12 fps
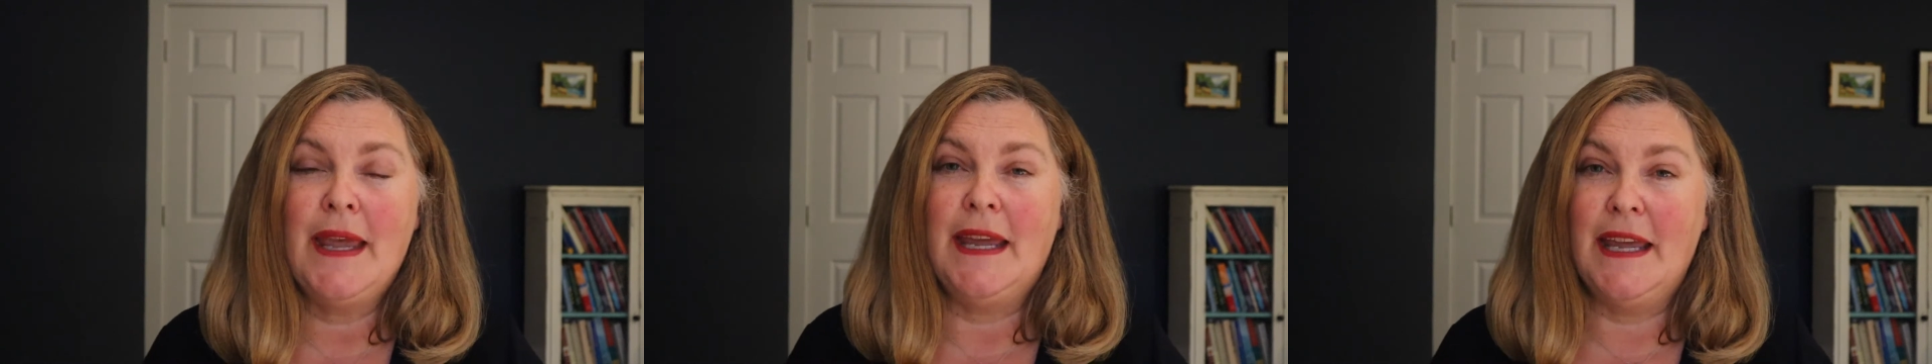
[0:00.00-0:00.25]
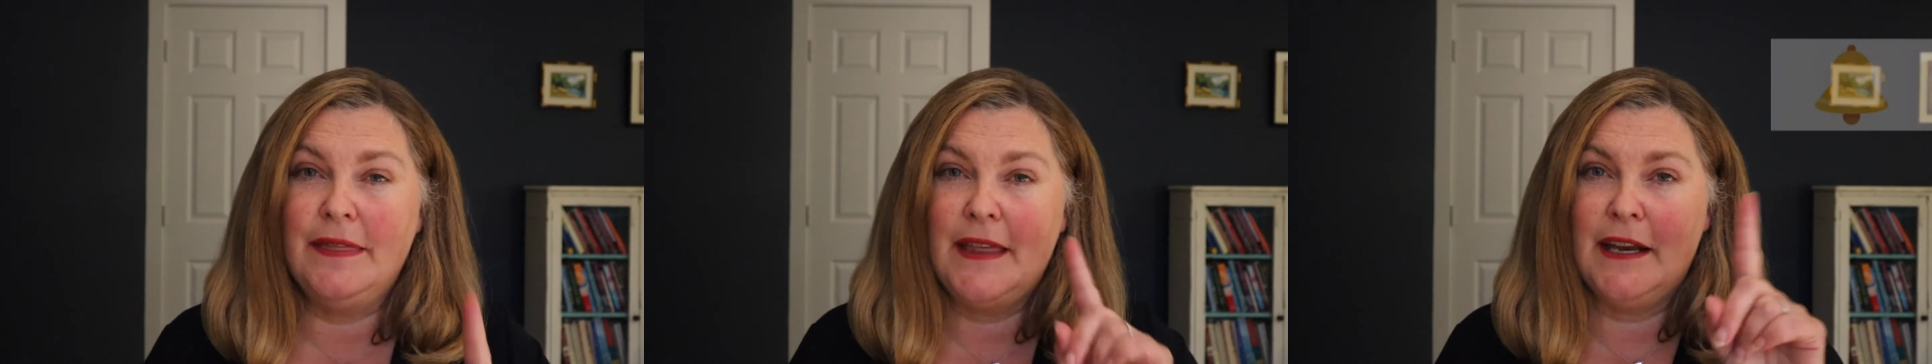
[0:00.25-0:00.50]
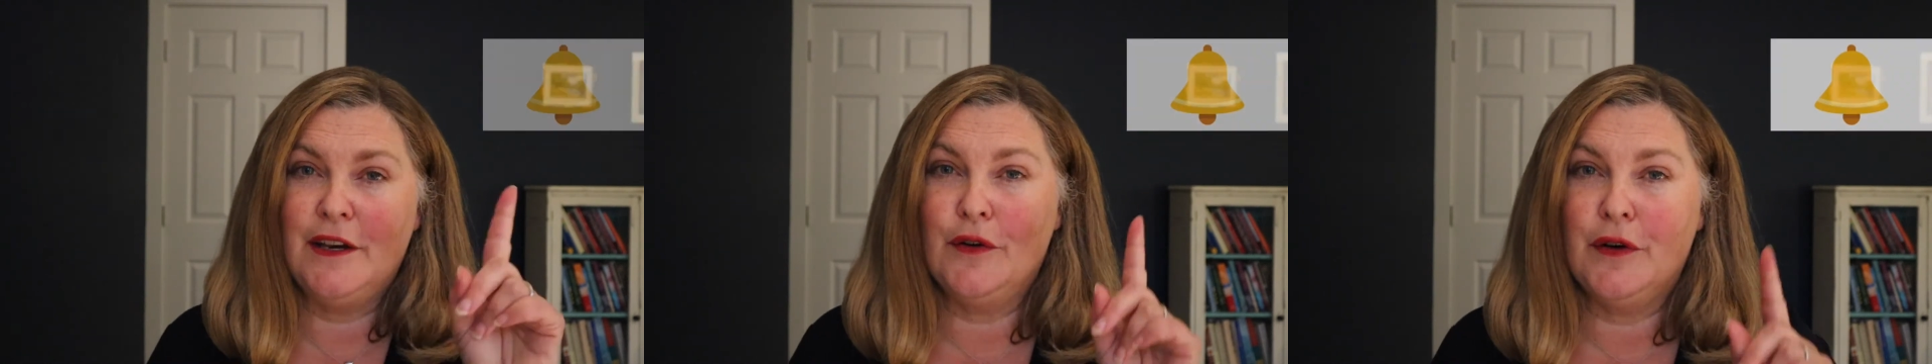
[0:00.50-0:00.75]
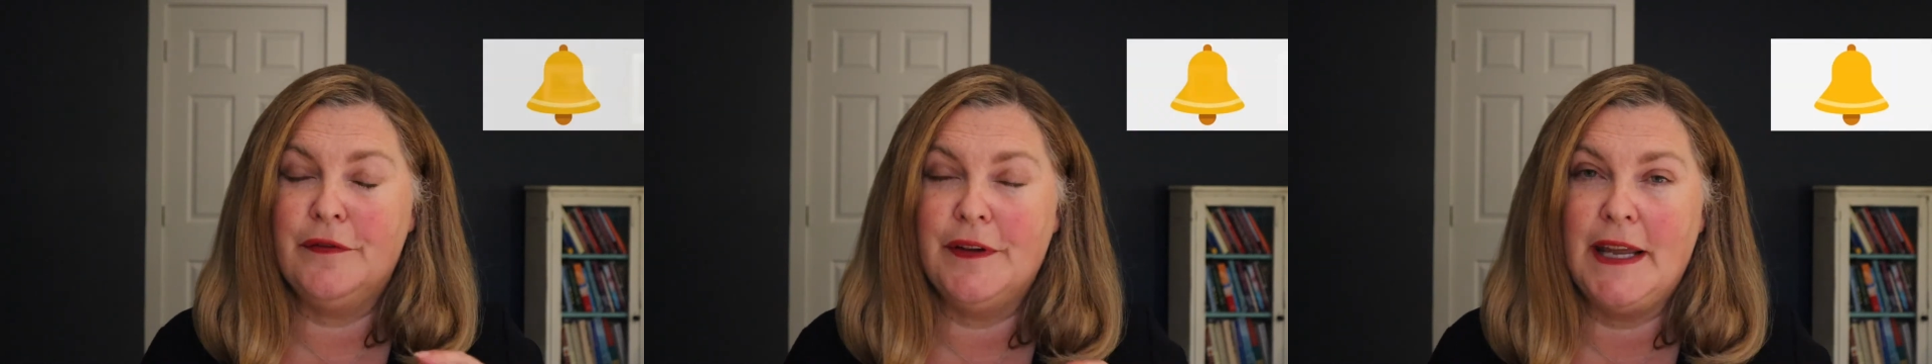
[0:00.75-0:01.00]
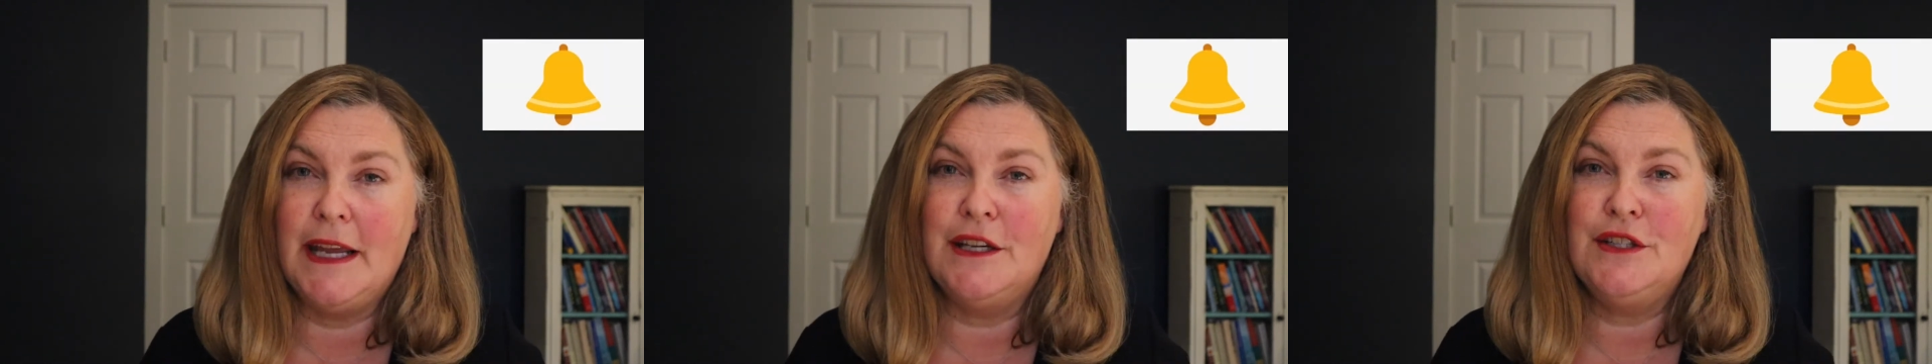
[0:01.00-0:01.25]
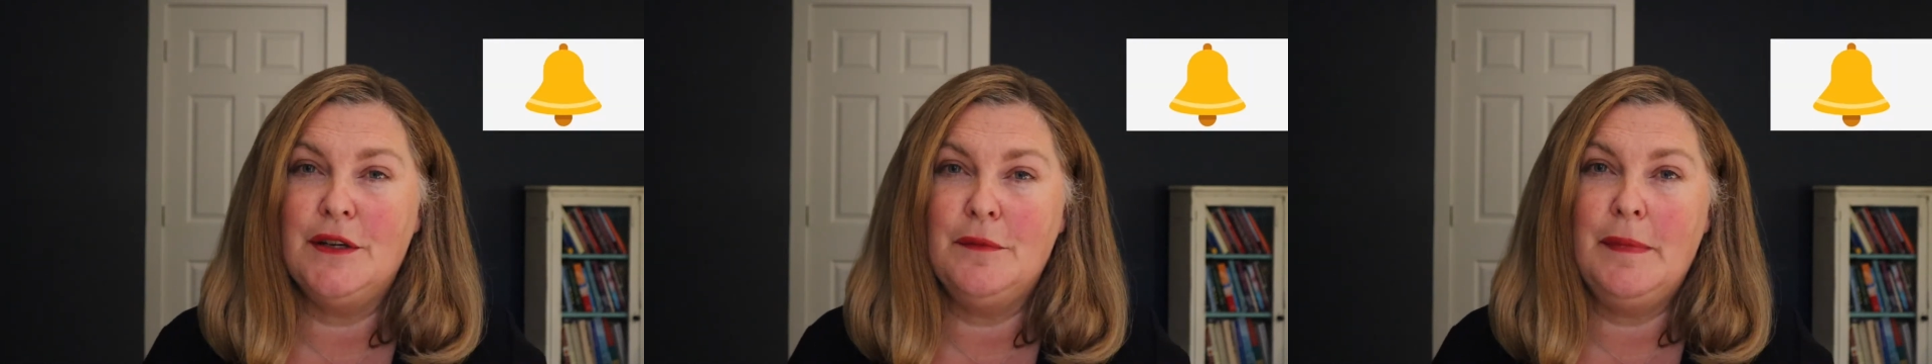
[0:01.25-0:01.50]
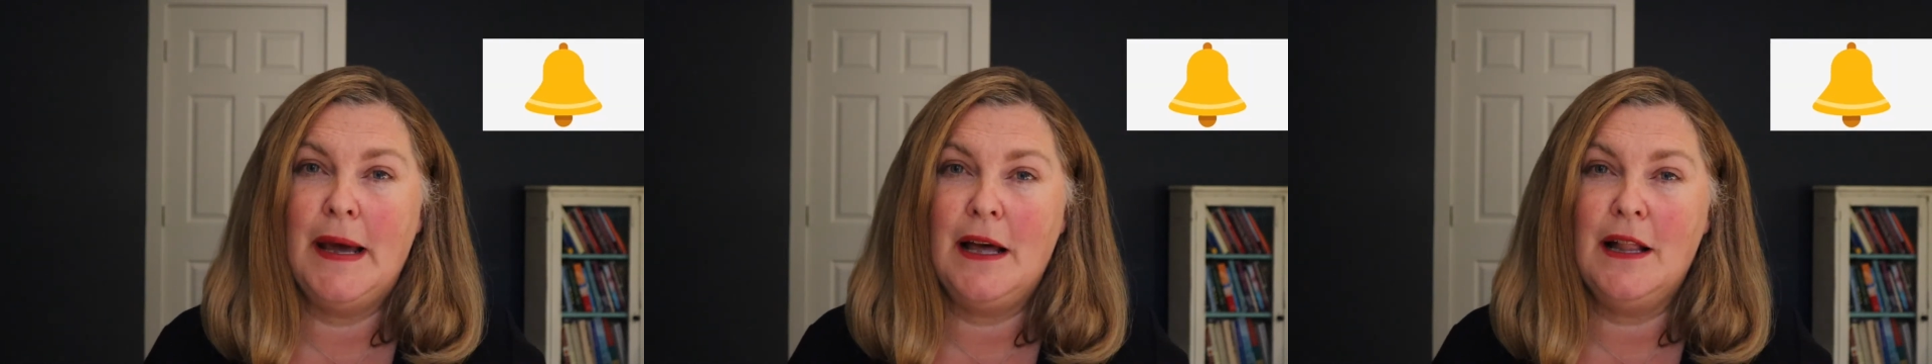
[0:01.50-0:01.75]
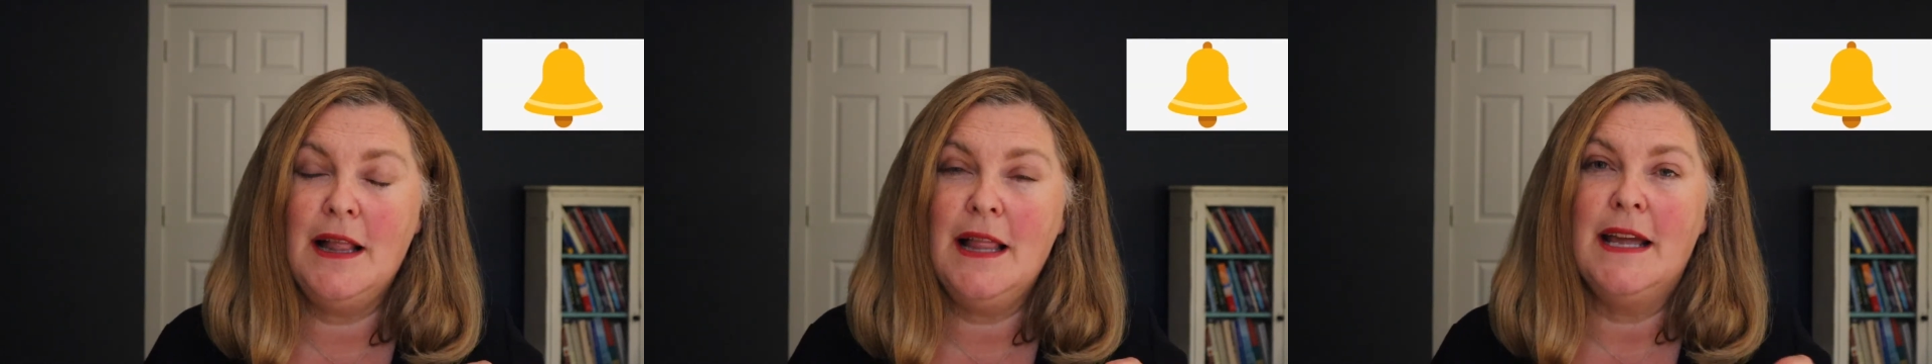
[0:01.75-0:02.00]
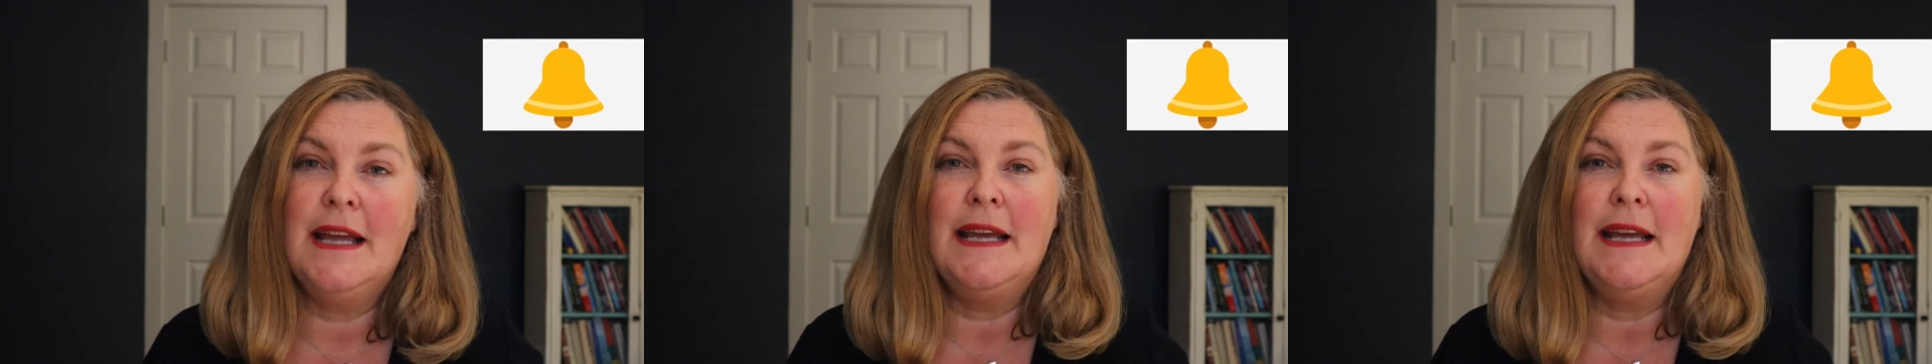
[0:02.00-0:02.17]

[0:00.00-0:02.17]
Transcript: hit that notification bell,